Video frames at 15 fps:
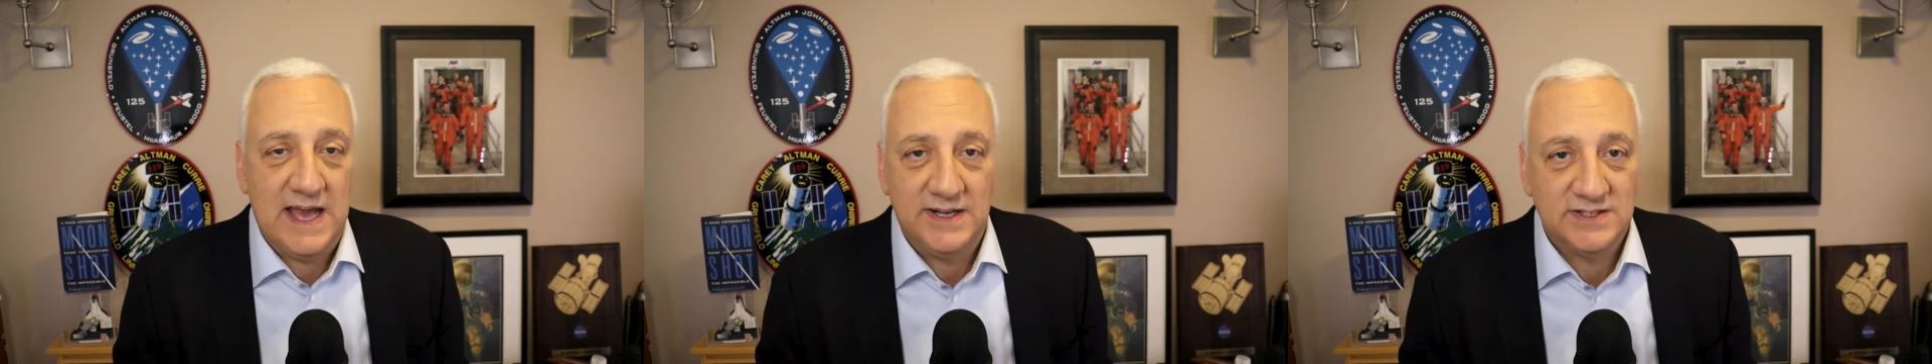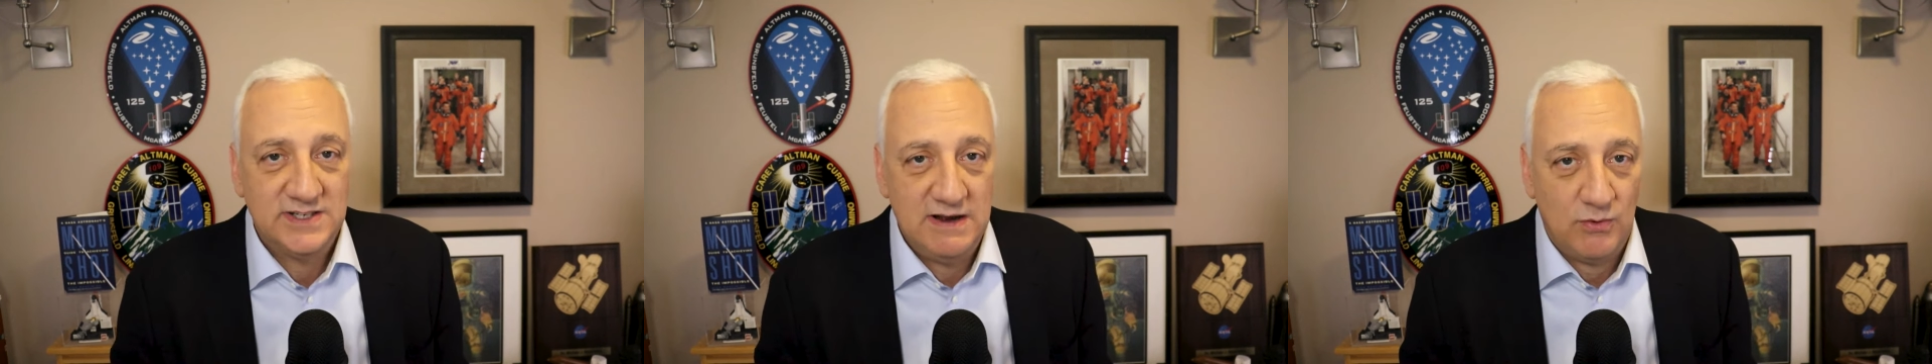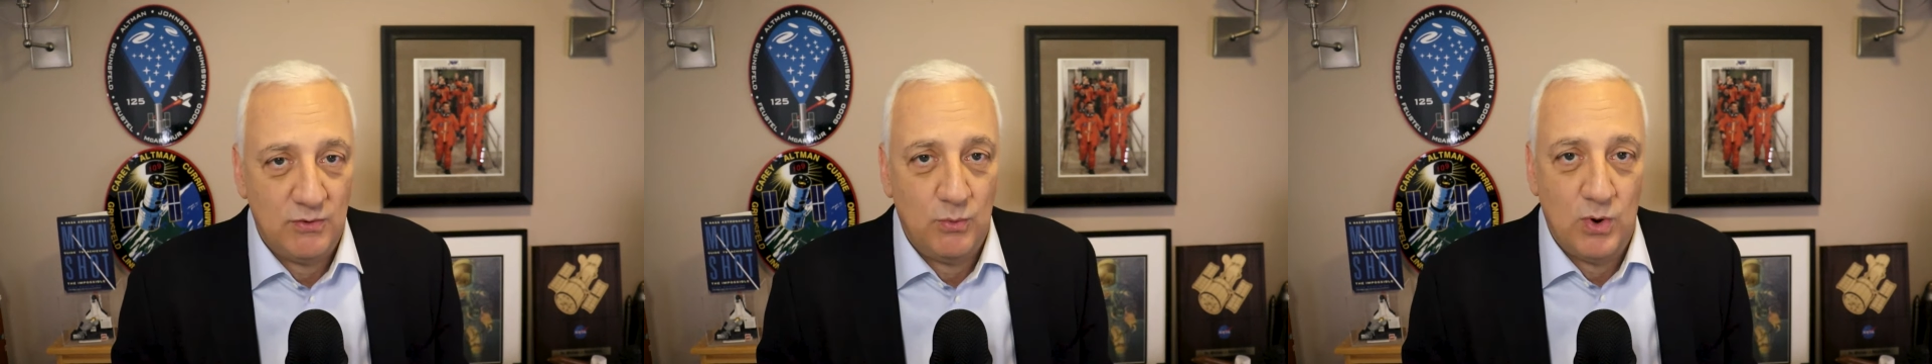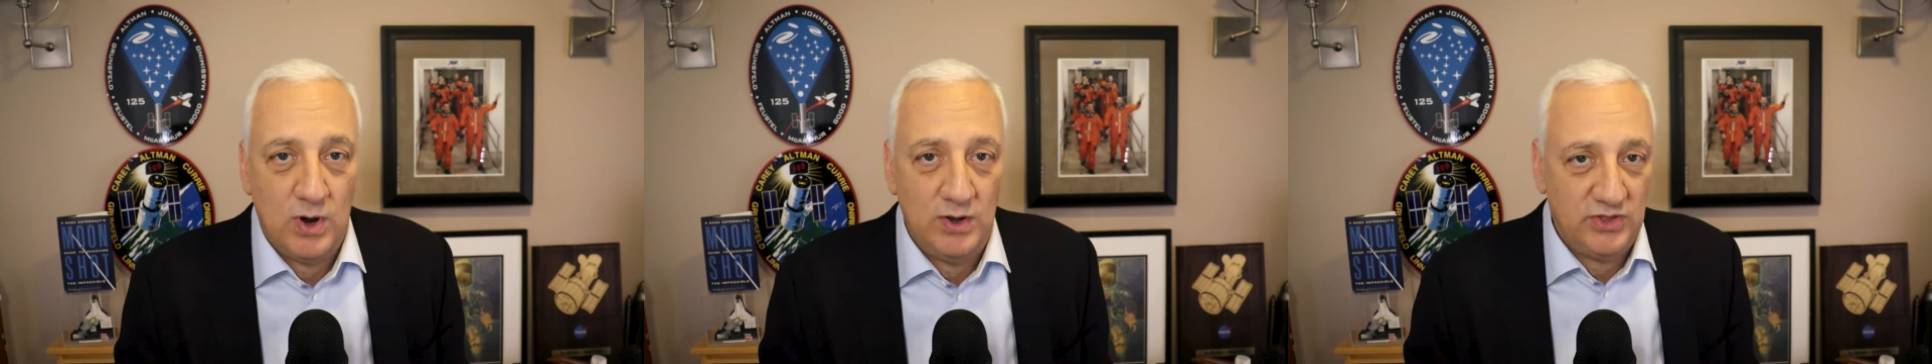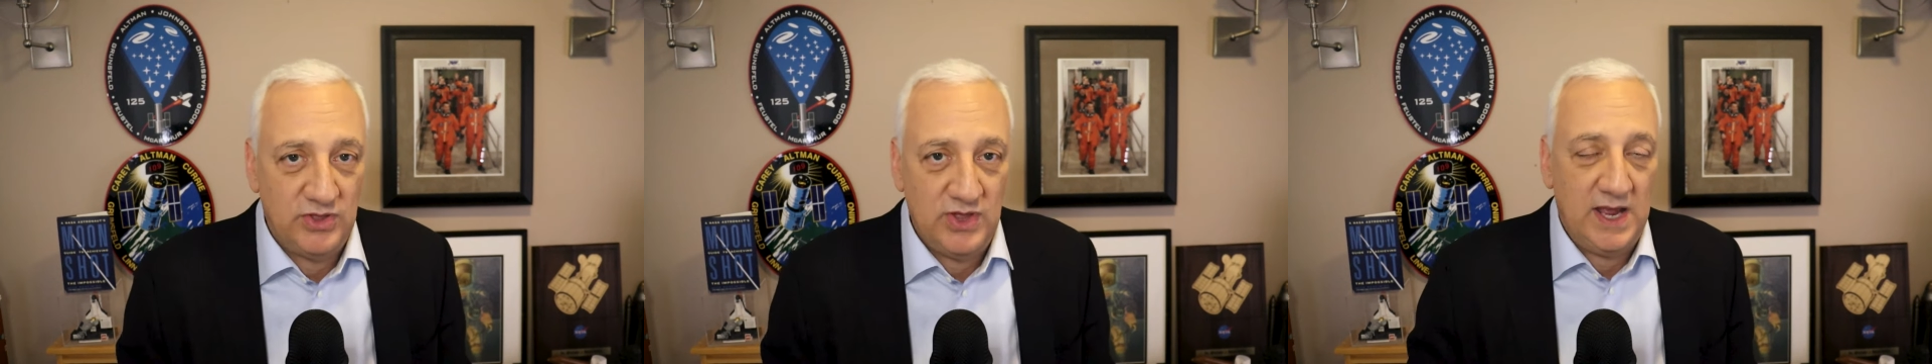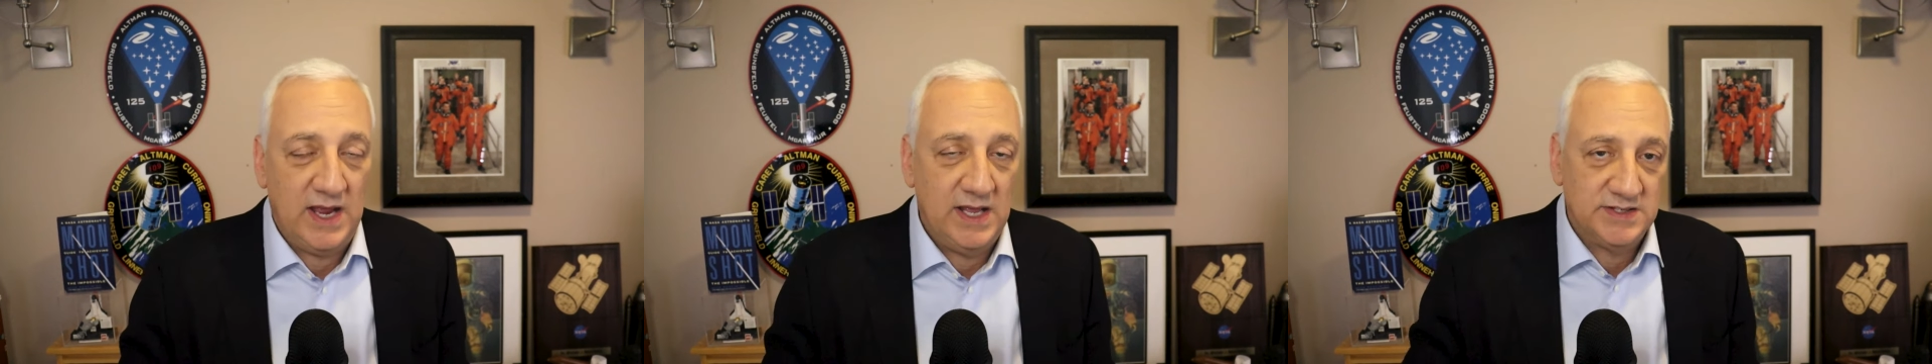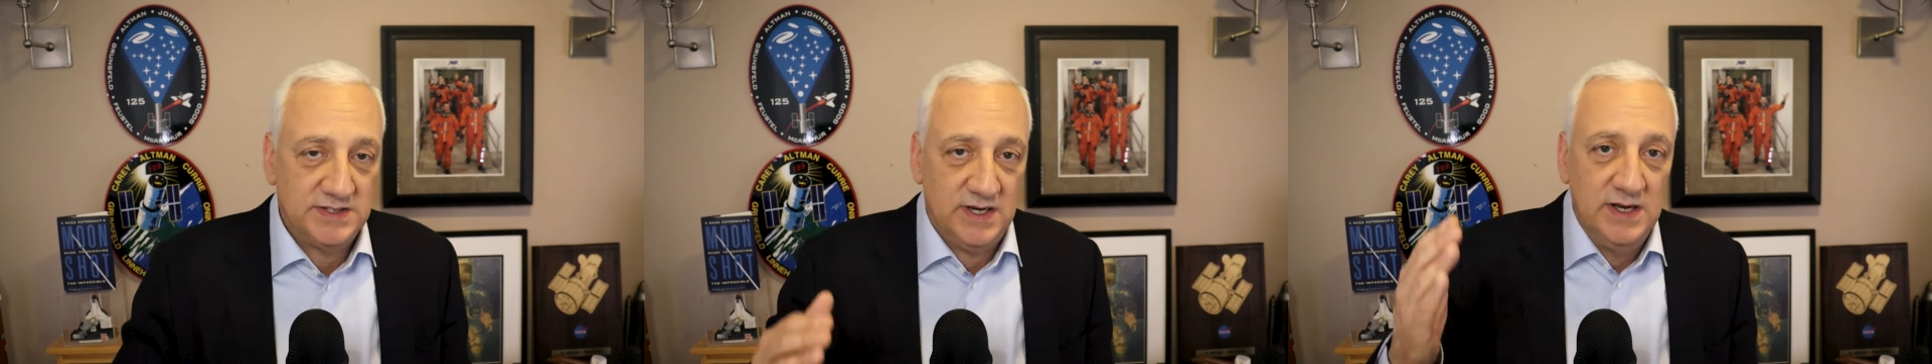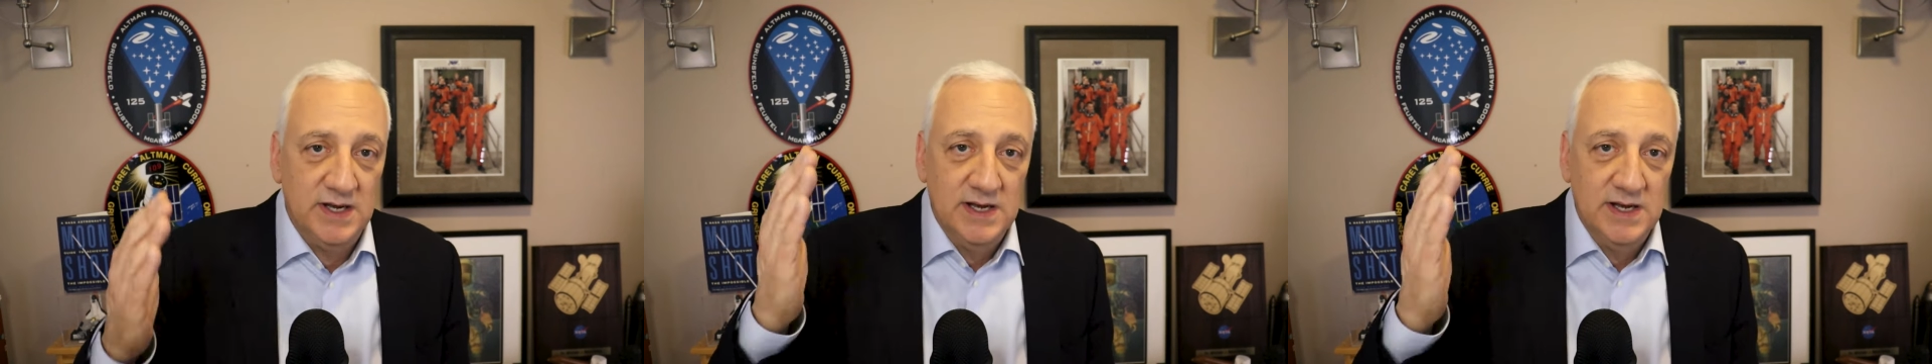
it's never one thing; it's a